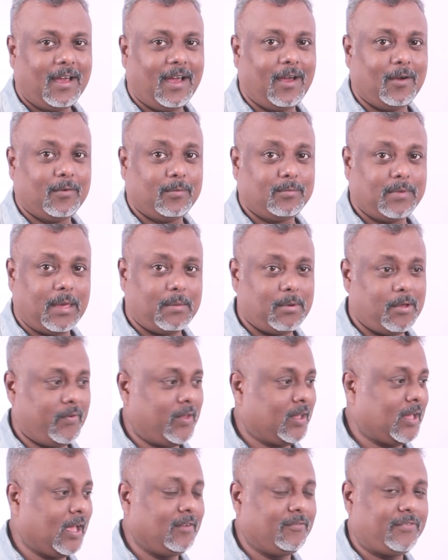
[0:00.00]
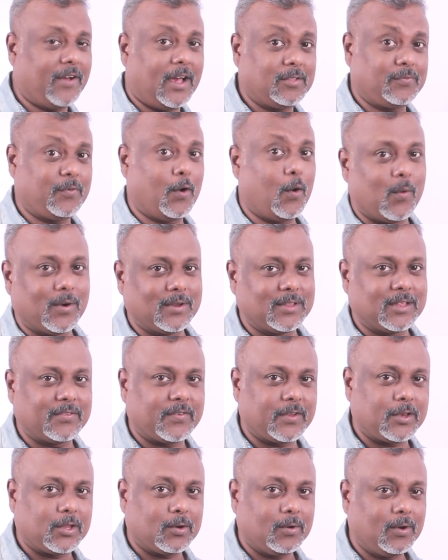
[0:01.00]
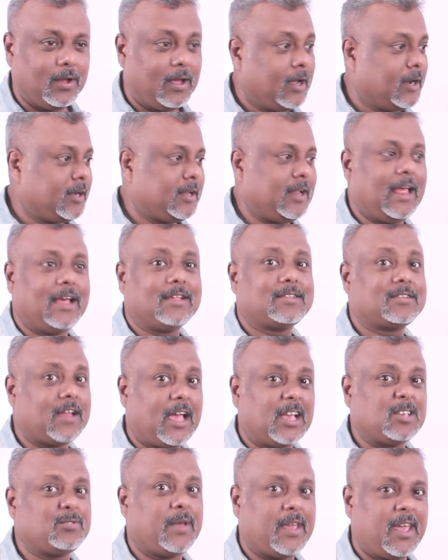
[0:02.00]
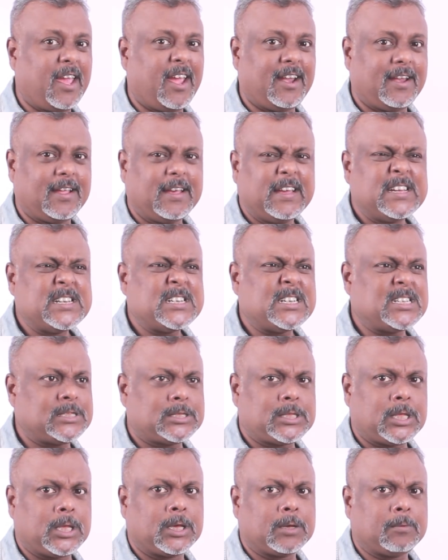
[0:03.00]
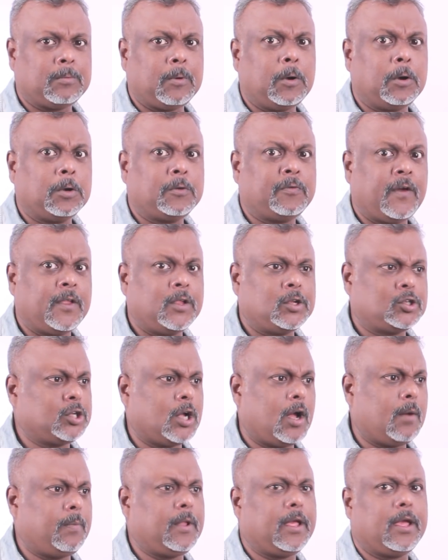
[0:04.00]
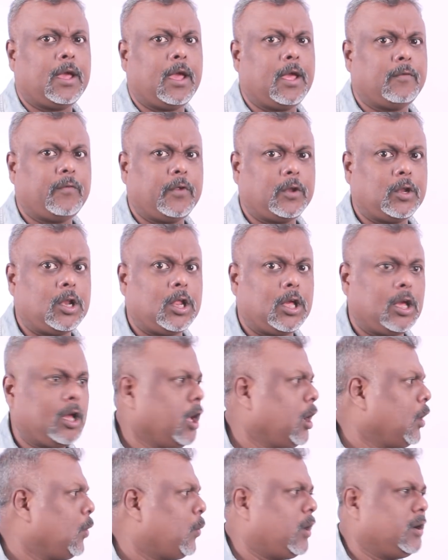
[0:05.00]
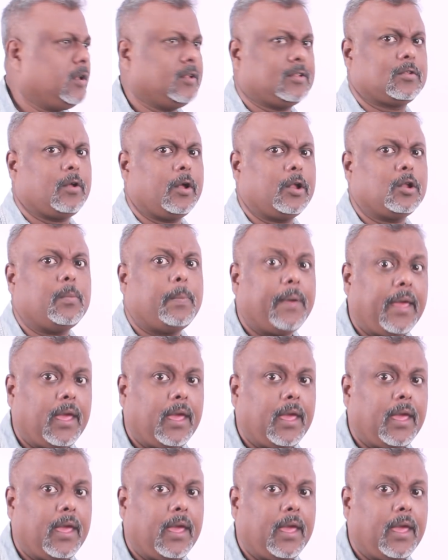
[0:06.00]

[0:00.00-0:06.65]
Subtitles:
maybe we can fast forward this video till I scratch my head and think about very sharply and wittily what is going to be.